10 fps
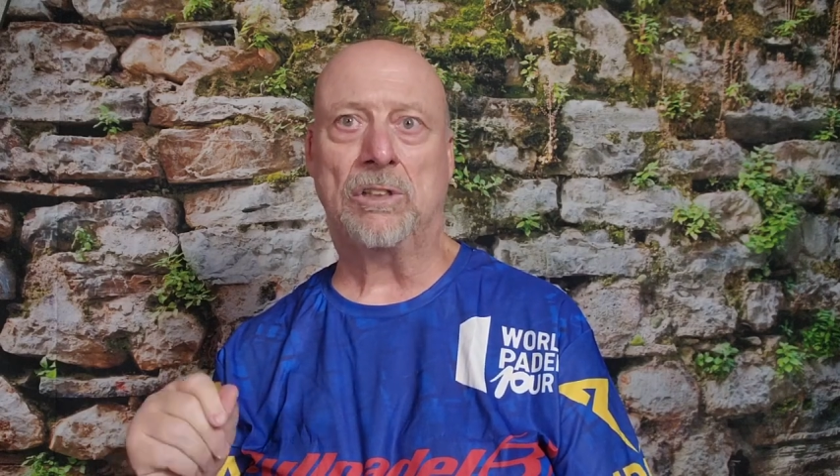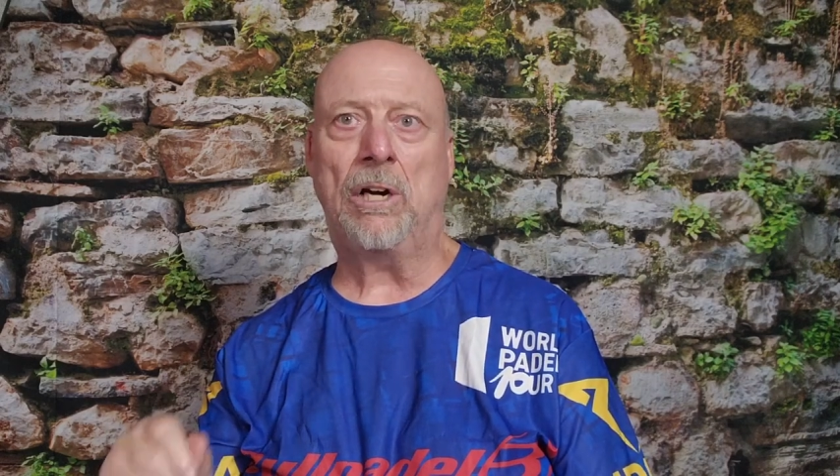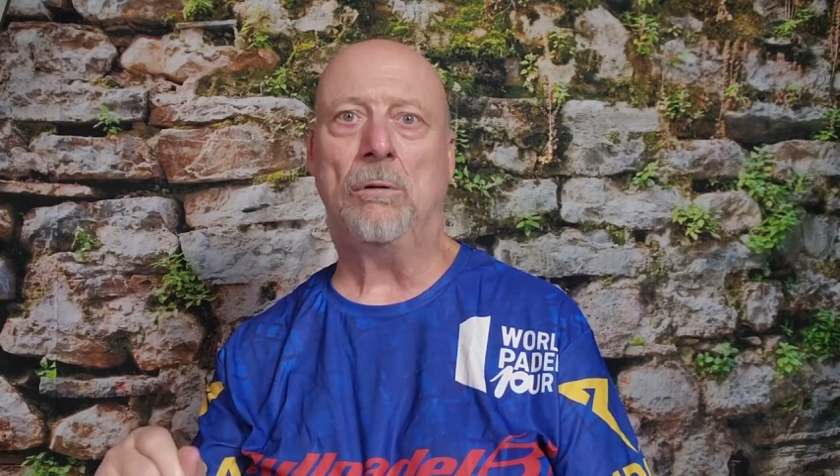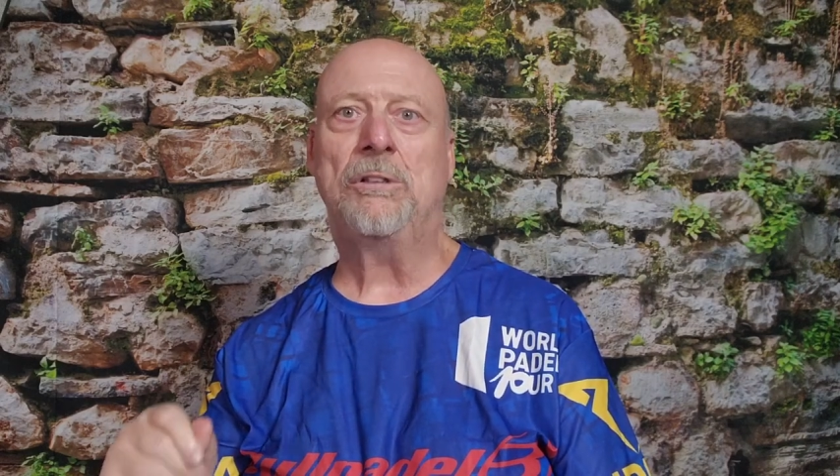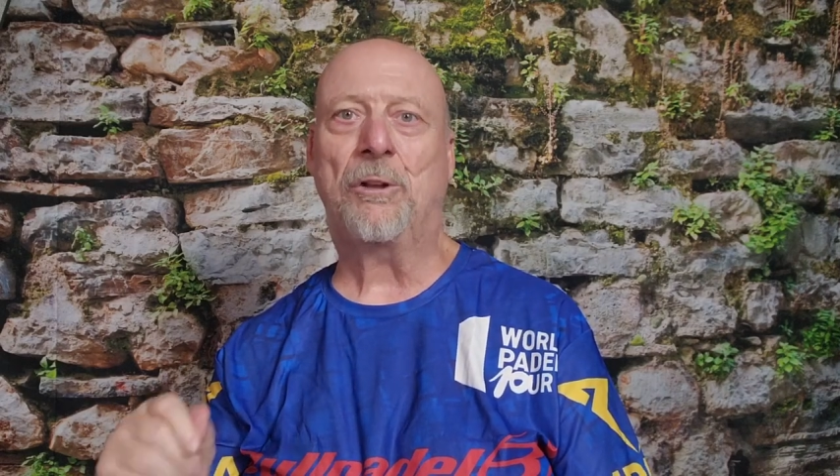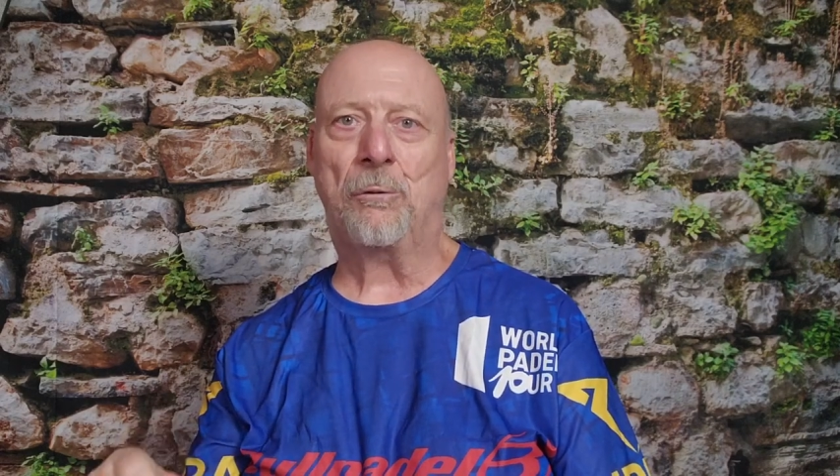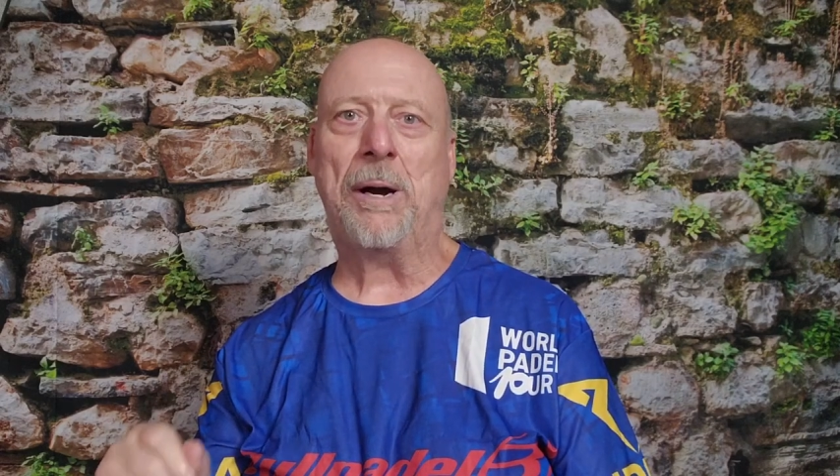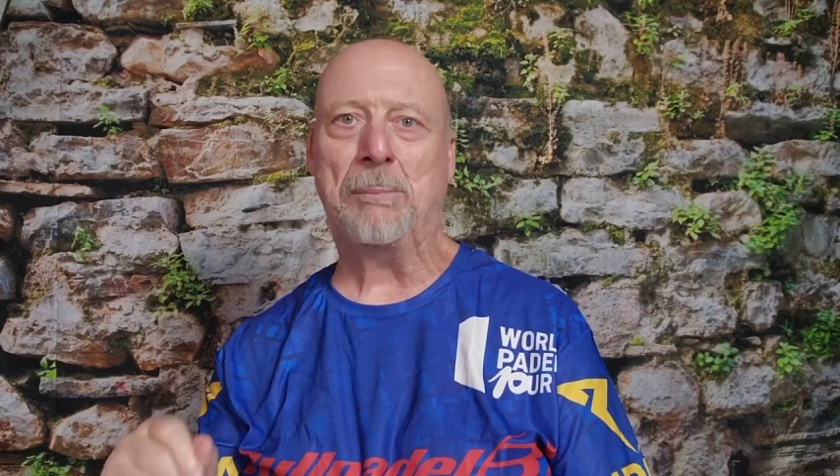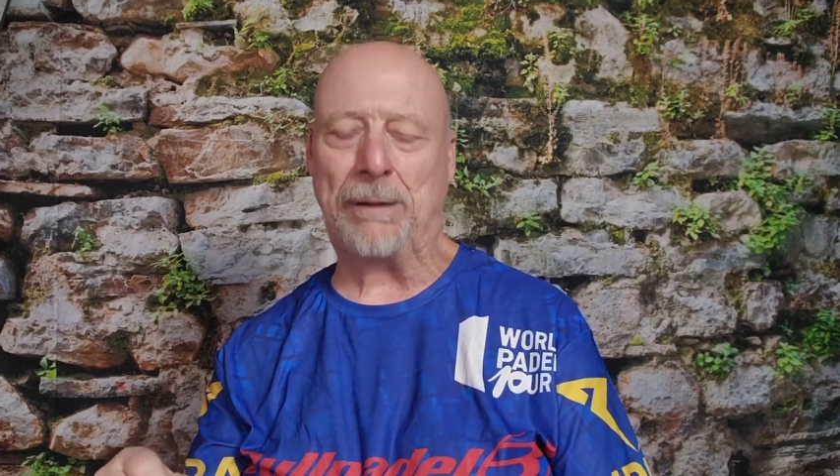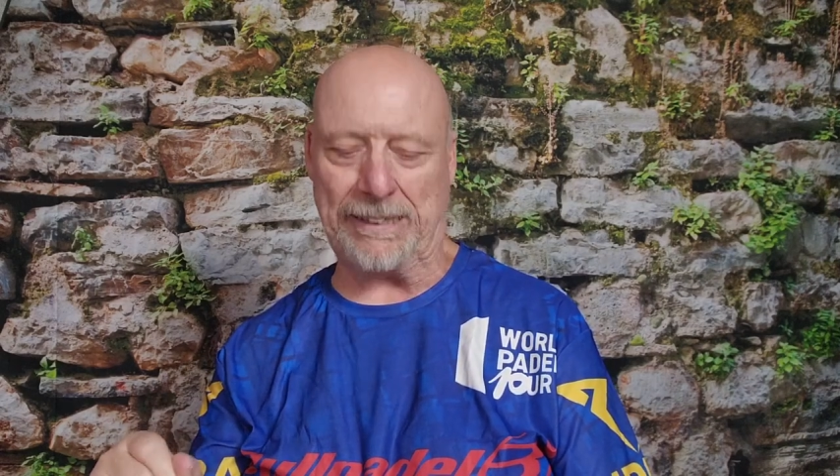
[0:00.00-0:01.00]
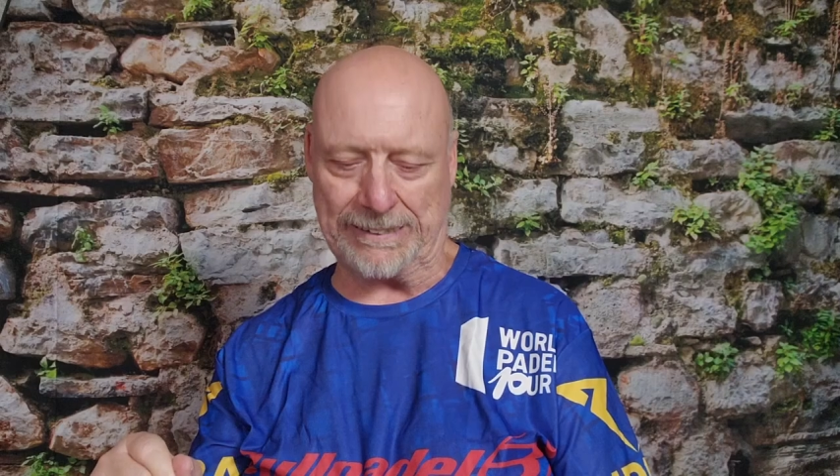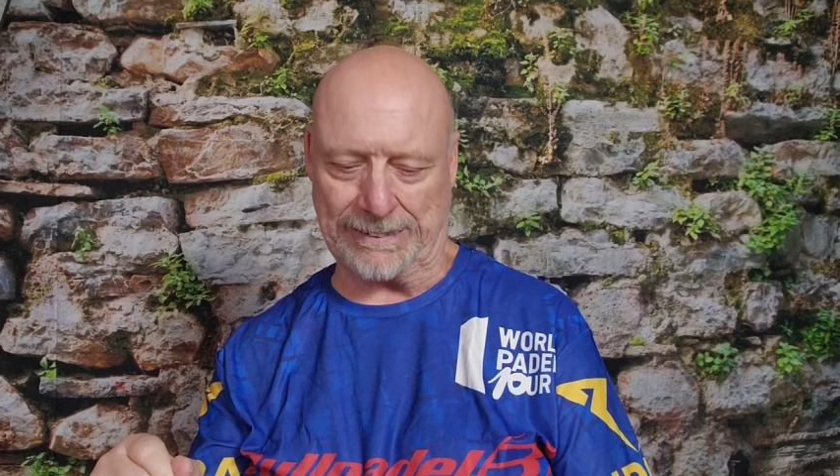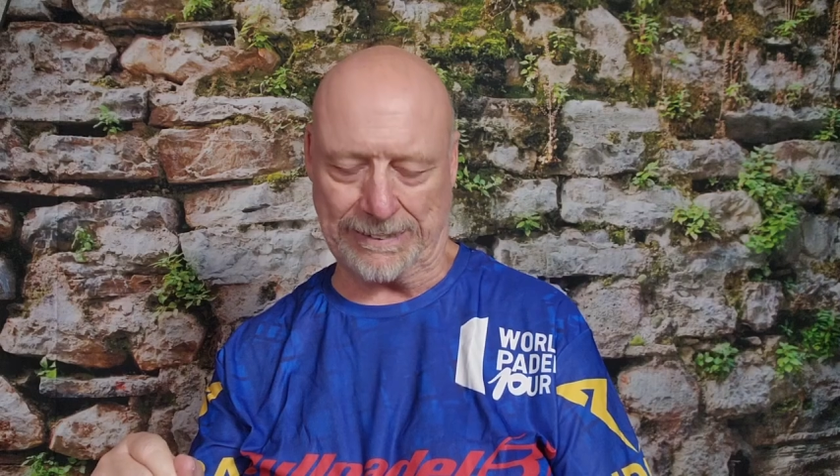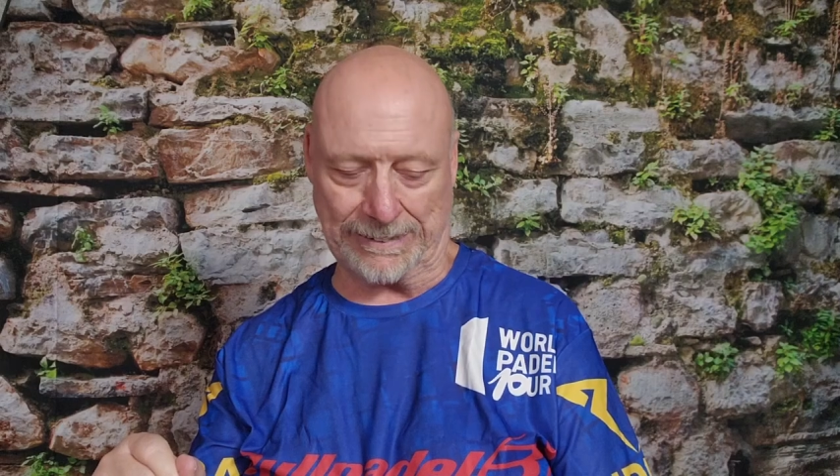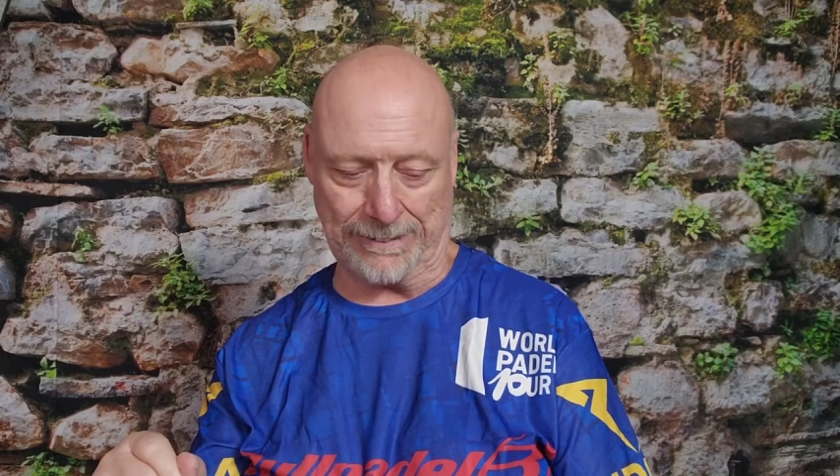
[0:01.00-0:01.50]
go to the right
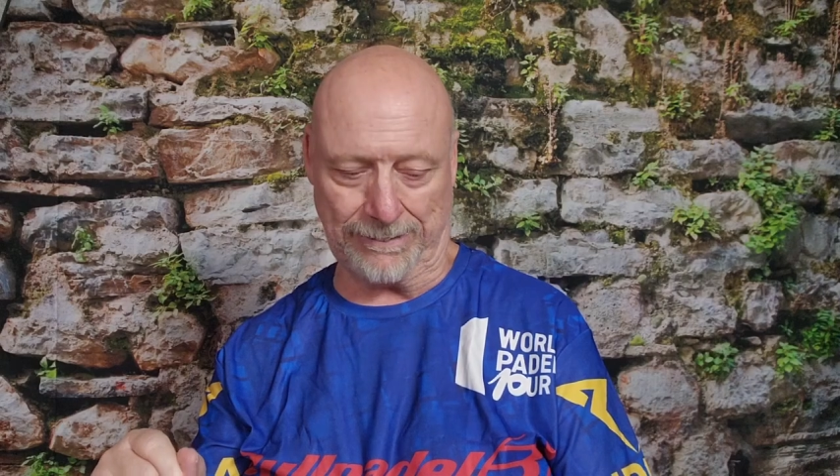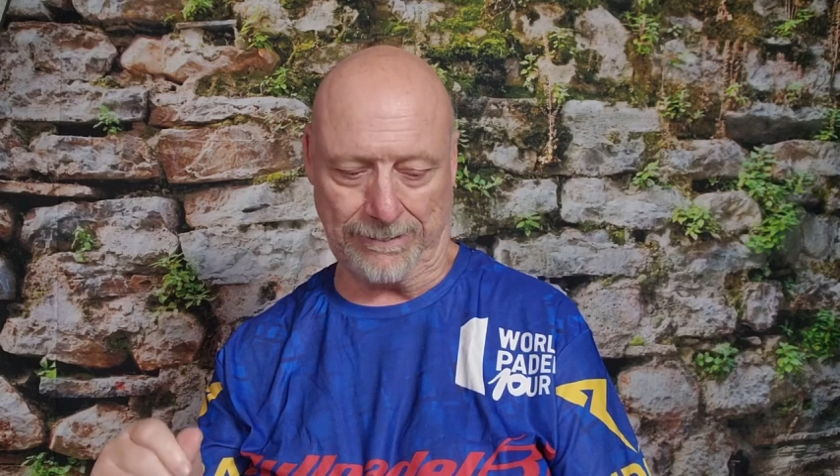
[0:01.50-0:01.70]
places.